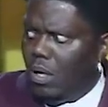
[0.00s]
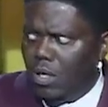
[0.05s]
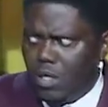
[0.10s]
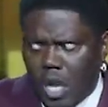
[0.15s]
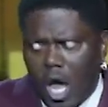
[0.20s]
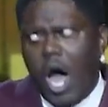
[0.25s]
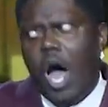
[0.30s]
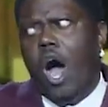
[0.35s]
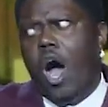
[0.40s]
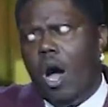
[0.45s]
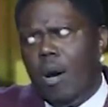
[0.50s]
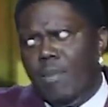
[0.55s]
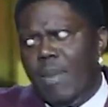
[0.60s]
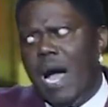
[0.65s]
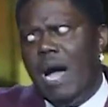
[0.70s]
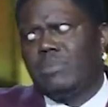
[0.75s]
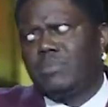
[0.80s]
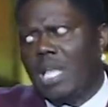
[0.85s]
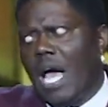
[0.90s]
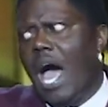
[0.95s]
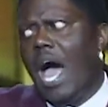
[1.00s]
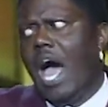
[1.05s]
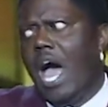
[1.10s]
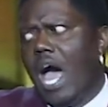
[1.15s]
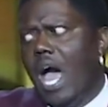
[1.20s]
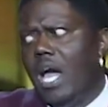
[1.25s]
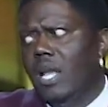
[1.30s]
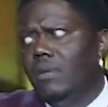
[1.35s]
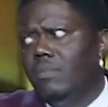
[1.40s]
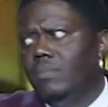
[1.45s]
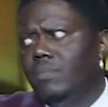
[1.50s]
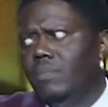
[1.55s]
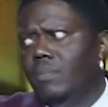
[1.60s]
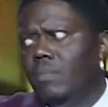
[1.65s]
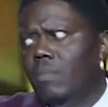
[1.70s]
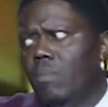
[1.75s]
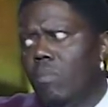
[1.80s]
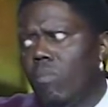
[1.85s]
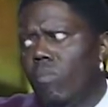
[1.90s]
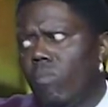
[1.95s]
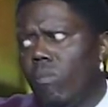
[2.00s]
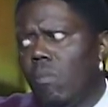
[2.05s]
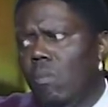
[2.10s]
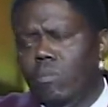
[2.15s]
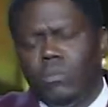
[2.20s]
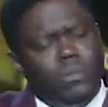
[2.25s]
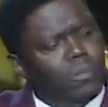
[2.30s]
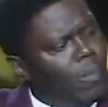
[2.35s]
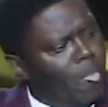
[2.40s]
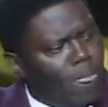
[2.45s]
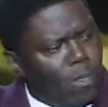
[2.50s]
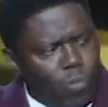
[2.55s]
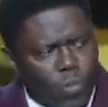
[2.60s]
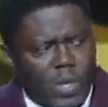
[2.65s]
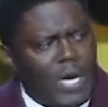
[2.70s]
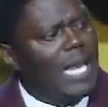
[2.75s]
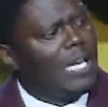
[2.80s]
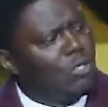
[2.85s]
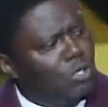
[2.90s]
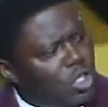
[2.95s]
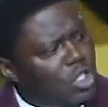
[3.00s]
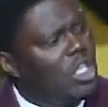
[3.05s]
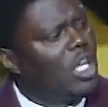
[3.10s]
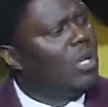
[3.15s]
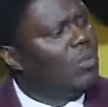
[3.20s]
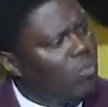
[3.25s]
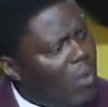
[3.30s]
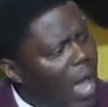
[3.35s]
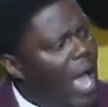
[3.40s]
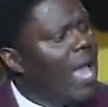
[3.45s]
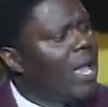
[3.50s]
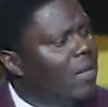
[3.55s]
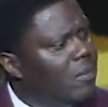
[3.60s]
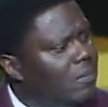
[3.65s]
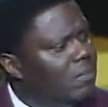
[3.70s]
No, I'm out tired. We got to do this shit right.